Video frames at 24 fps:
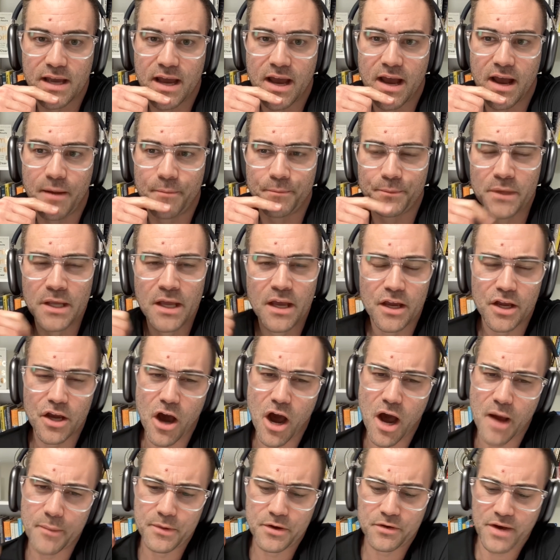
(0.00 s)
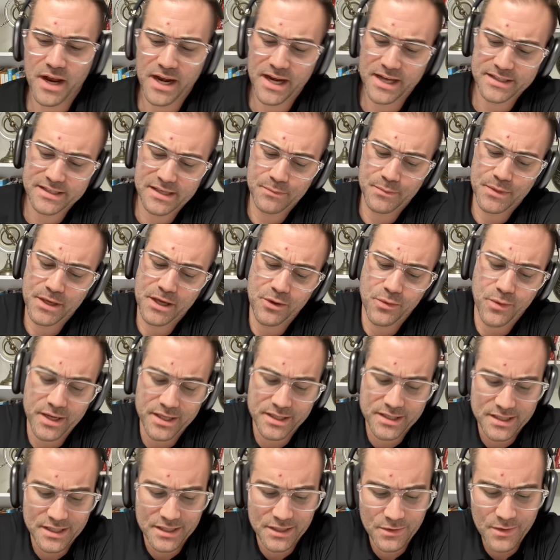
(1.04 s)
Copywriting's a big
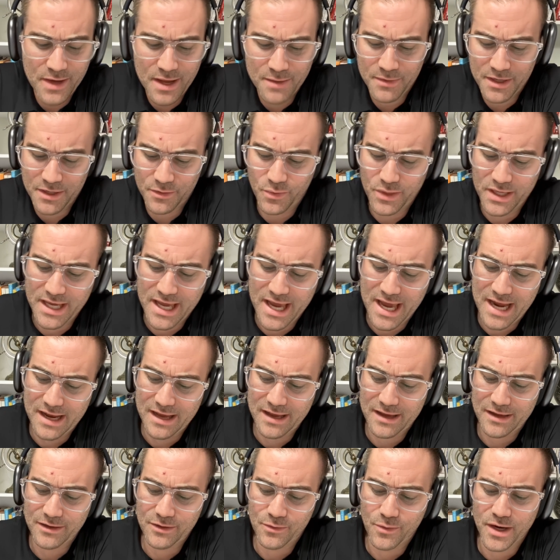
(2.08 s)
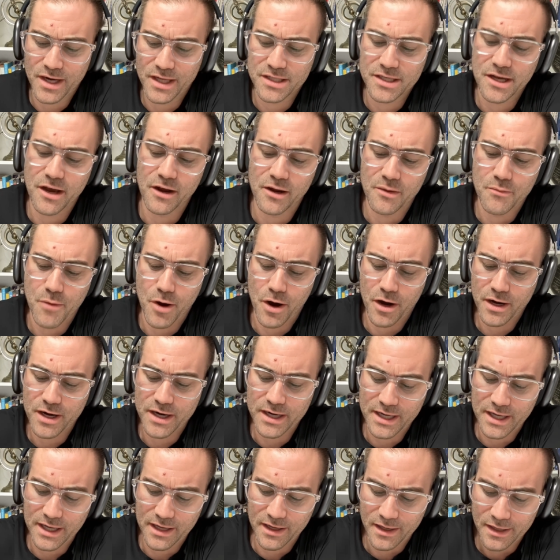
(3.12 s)
one too. I mean, you want to talk
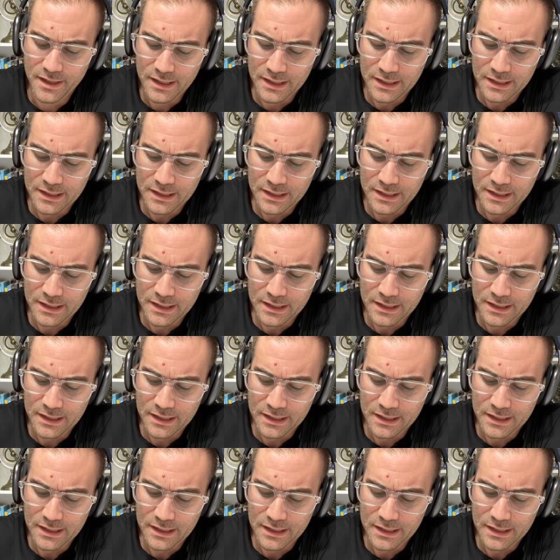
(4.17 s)
marketing.